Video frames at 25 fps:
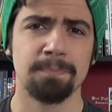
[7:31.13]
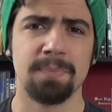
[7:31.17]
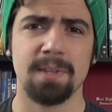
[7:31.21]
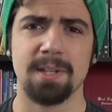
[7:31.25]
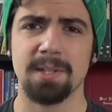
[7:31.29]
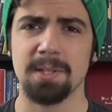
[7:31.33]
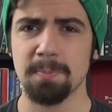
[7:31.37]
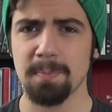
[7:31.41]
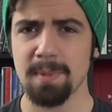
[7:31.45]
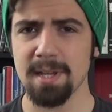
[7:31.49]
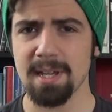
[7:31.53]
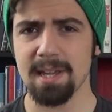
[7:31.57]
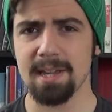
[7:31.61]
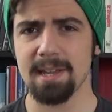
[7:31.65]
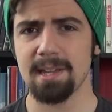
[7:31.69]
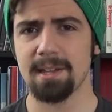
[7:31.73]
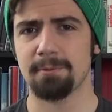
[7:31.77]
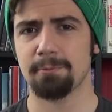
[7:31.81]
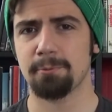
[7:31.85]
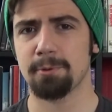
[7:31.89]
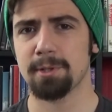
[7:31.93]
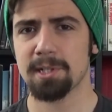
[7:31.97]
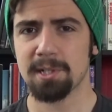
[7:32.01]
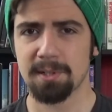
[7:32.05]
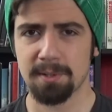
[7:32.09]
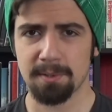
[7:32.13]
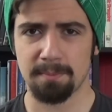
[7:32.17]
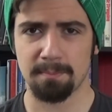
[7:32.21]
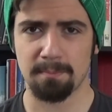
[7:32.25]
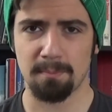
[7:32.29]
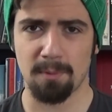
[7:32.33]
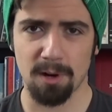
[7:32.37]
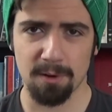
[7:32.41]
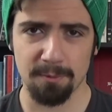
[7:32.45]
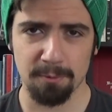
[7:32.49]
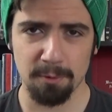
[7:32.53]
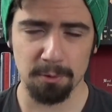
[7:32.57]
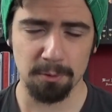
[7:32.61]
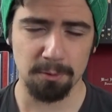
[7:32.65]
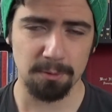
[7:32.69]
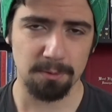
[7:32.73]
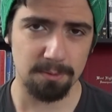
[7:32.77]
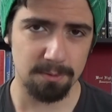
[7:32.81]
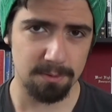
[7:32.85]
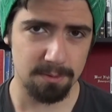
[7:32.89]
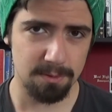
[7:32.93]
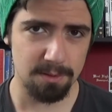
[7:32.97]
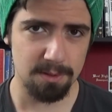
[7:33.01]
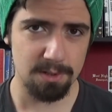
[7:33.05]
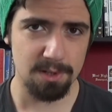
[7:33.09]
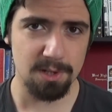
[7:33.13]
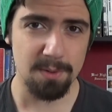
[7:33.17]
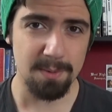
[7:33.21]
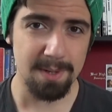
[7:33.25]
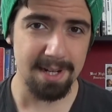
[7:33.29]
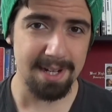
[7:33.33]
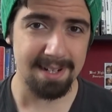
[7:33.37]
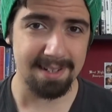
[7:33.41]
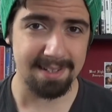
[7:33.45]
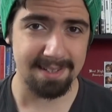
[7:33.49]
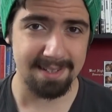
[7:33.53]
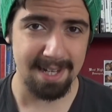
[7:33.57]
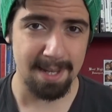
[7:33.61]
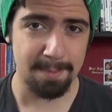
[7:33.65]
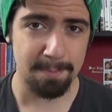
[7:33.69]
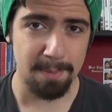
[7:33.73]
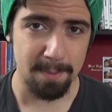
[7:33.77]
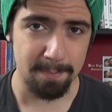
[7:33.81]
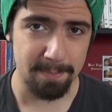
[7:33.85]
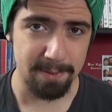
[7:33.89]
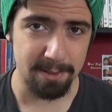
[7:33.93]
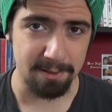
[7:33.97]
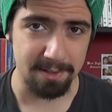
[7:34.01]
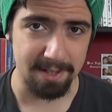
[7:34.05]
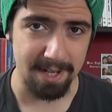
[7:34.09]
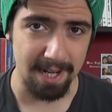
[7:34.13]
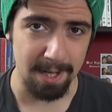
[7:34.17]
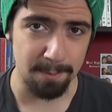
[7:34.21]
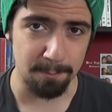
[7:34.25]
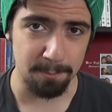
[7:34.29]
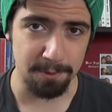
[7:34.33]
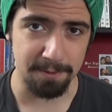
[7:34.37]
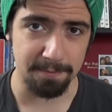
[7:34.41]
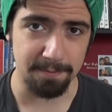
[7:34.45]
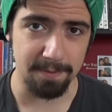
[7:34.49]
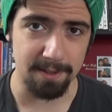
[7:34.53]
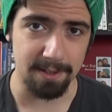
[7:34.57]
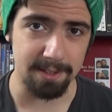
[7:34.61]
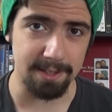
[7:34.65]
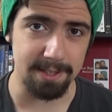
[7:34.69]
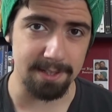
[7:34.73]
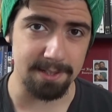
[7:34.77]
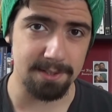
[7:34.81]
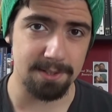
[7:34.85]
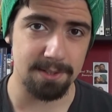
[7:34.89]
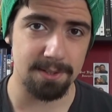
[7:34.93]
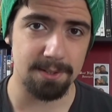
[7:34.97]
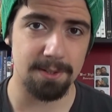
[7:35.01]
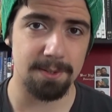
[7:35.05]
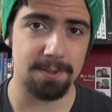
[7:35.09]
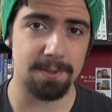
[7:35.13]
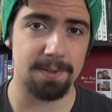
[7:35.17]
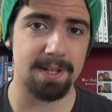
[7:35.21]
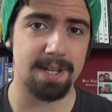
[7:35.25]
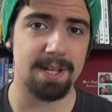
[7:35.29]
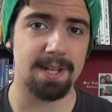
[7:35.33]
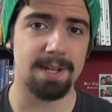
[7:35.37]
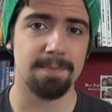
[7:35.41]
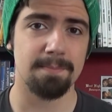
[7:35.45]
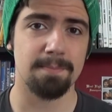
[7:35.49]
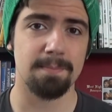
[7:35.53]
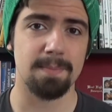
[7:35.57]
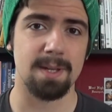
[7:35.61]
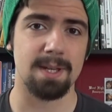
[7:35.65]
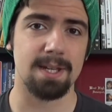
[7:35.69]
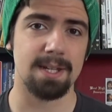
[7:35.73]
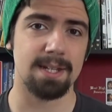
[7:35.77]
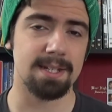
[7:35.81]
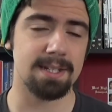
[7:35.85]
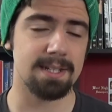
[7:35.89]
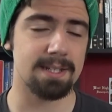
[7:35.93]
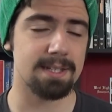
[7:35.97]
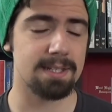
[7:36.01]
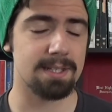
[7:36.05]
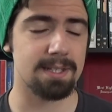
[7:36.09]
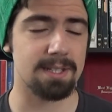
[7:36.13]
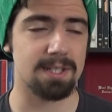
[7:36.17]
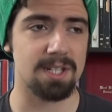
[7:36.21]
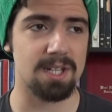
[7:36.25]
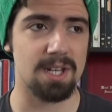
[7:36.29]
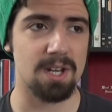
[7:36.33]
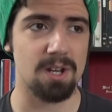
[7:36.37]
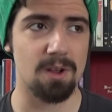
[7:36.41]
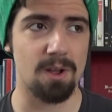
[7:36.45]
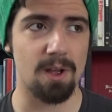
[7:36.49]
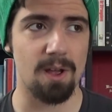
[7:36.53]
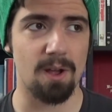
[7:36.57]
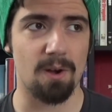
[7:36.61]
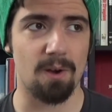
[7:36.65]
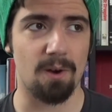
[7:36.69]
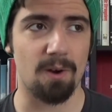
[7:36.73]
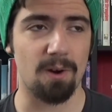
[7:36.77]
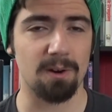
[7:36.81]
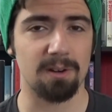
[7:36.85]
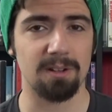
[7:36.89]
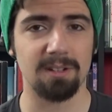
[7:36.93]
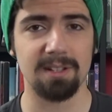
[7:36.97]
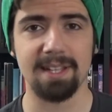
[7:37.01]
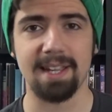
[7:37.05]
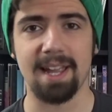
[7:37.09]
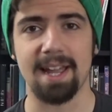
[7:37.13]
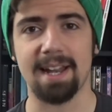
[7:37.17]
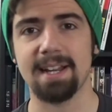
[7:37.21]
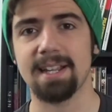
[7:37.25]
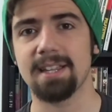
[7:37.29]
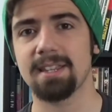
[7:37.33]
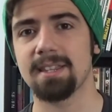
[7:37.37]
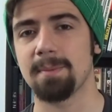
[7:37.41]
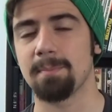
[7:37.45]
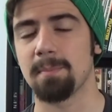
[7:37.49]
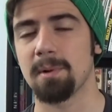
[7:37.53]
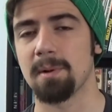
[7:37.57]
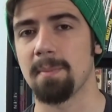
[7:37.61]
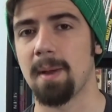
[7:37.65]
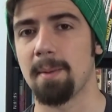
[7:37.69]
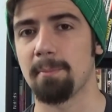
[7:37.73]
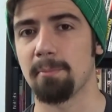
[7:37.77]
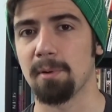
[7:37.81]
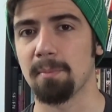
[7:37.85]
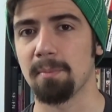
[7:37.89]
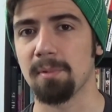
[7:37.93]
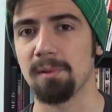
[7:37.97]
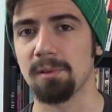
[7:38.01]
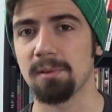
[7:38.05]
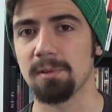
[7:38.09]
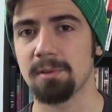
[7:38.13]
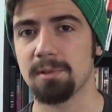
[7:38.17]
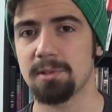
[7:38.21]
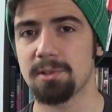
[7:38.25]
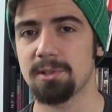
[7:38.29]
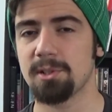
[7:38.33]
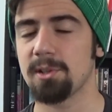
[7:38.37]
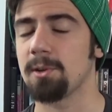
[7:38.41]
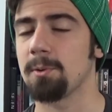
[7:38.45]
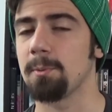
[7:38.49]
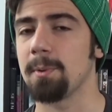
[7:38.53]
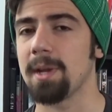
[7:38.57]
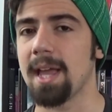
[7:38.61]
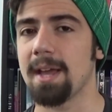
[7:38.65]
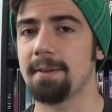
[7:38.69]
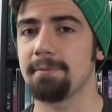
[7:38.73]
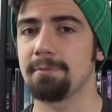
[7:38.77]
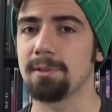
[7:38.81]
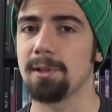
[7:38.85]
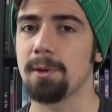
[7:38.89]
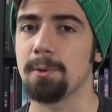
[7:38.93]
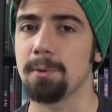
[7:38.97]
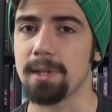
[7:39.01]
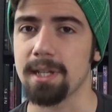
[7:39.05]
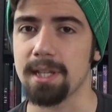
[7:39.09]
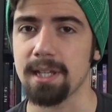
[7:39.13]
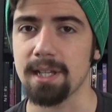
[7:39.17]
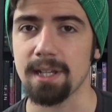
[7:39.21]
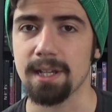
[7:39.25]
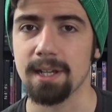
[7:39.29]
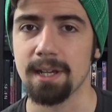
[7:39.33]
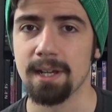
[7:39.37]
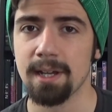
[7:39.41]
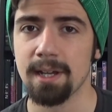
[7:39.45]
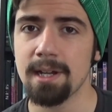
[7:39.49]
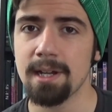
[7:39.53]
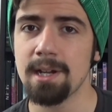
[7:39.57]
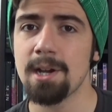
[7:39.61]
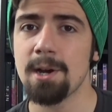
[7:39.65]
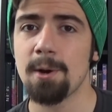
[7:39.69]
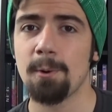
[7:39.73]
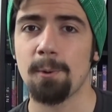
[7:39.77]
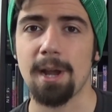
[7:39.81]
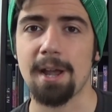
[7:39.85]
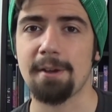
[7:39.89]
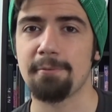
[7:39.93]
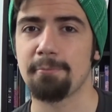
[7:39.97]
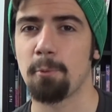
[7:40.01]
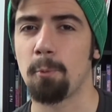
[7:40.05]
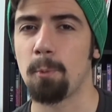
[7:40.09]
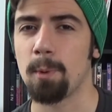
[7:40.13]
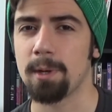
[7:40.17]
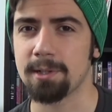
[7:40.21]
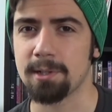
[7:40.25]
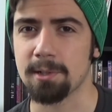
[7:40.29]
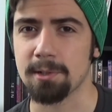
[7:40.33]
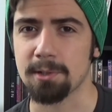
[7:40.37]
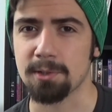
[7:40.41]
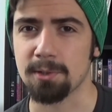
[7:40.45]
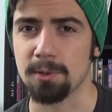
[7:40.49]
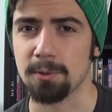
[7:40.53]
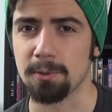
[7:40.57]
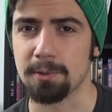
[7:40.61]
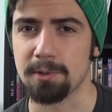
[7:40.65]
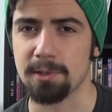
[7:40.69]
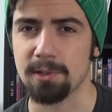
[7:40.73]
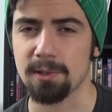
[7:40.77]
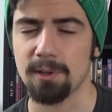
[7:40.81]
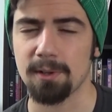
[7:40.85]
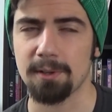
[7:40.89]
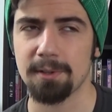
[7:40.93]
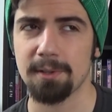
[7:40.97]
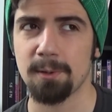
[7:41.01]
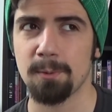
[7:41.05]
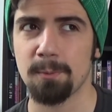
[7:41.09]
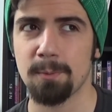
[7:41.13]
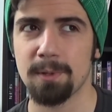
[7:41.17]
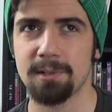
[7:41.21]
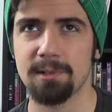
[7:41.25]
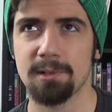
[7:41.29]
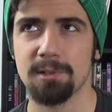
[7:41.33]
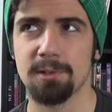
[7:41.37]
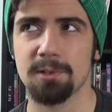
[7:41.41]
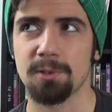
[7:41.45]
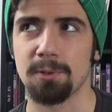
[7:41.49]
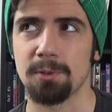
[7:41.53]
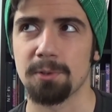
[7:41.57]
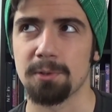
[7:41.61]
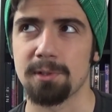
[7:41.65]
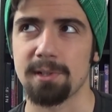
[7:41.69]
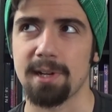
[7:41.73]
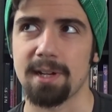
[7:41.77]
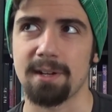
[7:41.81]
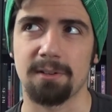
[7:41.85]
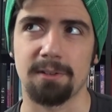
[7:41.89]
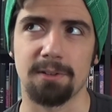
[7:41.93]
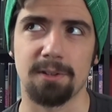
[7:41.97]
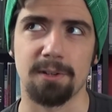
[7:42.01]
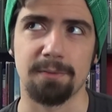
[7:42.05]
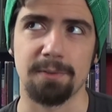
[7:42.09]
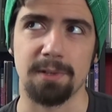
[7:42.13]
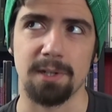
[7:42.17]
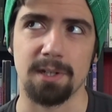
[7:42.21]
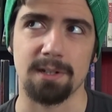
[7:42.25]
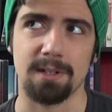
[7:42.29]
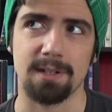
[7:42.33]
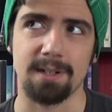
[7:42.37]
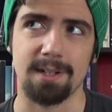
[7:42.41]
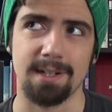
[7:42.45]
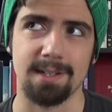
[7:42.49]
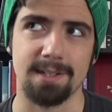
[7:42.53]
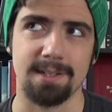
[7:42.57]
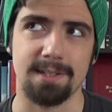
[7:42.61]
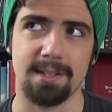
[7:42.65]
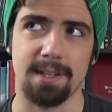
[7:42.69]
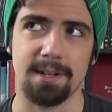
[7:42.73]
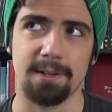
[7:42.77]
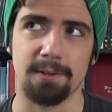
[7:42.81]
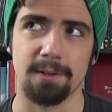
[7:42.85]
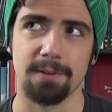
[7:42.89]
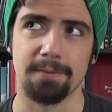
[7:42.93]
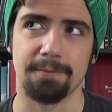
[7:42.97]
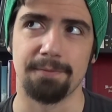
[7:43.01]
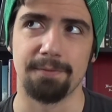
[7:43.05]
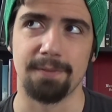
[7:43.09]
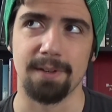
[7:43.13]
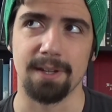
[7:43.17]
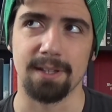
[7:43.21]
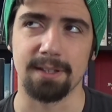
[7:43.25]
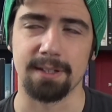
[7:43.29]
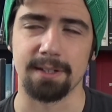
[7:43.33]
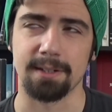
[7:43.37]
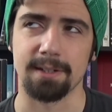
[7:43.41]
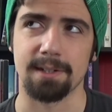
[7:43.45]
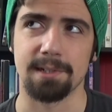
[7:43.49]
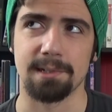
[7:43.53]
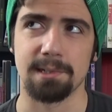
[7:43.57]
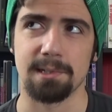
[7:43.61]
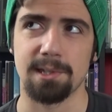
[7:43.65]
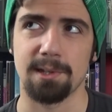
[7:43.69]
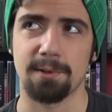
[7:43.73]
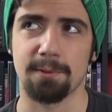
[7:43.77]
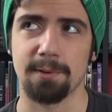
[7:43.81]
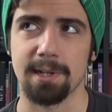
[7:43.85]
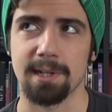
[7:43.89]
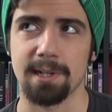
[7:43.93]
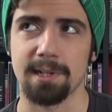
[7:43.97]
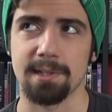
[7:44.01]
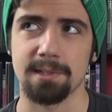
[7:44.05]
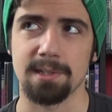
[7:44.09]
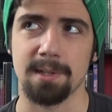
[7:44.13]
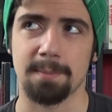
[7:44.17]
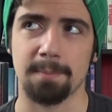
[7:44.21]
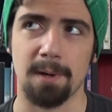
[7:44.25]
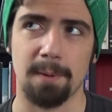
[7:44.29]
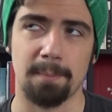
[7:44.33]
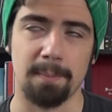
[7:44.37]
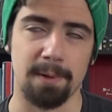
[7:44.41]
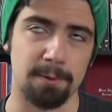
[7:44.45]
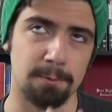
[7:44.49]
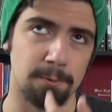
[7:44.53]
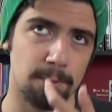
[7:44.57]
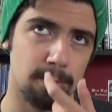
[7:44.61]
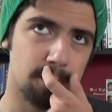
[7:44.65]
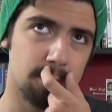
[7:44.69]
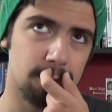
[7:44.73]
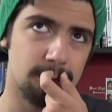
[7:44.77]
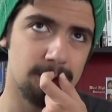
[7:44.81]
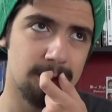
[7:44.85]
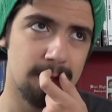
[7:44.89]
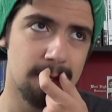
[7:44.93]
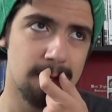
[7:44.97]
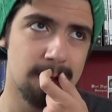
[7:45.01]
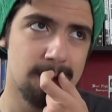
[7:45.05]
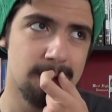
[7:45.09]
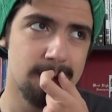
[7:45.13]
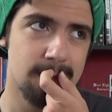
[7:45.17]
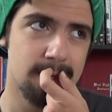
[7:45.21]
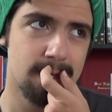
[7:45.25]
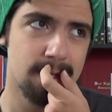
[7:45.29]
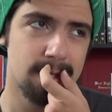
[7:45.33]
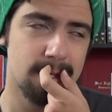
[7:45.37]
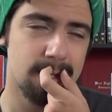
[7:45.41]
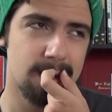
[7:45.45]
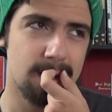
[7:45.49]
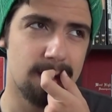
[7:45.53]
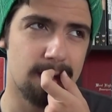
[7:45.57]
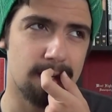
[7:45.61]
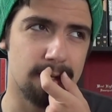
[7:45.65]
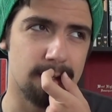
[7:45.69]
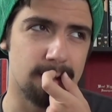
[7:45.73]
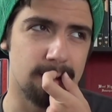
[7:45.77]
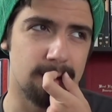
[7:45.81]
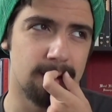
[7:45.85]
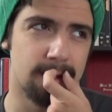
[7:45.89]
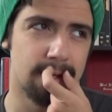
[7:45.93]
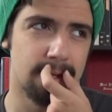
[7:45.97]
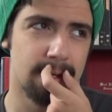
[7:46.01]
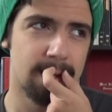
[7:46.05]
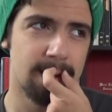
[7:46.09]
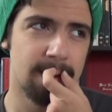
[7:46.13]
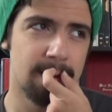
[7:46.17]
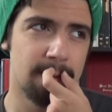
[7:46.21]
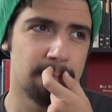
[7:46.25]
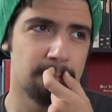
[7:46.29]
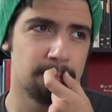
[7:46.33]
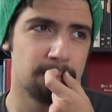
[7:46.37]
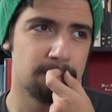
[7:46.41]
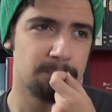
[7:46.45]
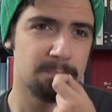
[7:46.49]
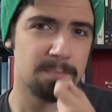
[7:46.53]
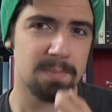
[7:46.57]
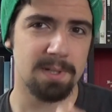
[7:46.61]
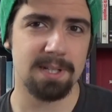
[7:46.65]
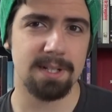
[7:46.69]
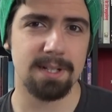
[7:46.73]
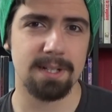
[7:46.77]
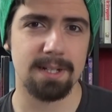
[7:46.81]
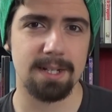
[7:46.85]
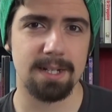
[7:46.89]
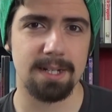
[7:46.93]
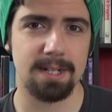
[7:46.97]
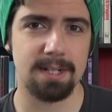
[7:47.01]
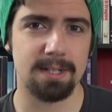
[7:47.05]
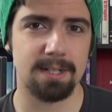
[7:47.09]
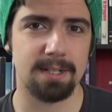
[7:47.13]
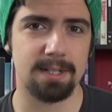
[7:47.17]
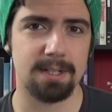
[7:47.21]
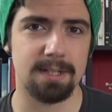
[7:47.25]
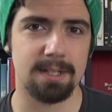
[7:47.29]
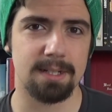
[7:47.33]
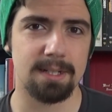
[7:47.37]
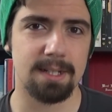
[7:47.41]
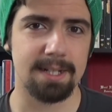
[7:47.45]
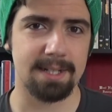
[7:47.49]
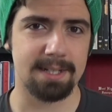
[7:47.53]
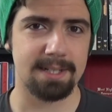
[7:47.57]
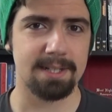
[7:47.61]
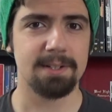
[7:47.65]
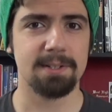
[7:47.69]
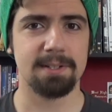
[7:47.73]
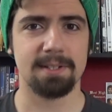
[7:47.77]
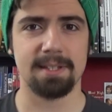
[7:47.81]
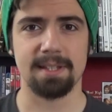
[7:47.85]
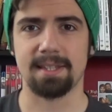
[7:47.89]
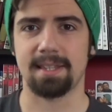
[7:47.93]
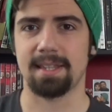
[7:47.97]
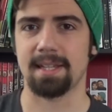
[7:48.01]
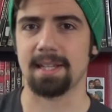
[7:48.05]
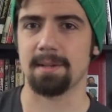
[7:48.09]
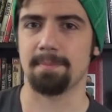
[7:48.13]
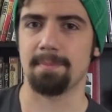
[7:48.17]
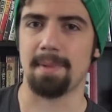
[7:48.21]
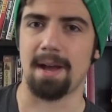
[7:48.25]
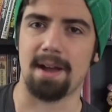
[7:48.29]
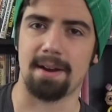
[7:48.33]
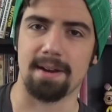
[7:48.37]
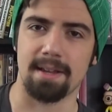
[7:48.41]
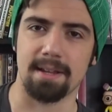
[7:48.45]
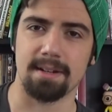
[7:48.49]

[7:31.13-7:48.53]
Speaking of which, Marvel, you need to step up your game with villains, okay? Because hardly any of them are memorable. Sure, we have Loki, we have Winter Soldier, although Winter Soldier I don't know if you could consider a villain considering his upcoming roles. I don't know. But, like, seriously think about it.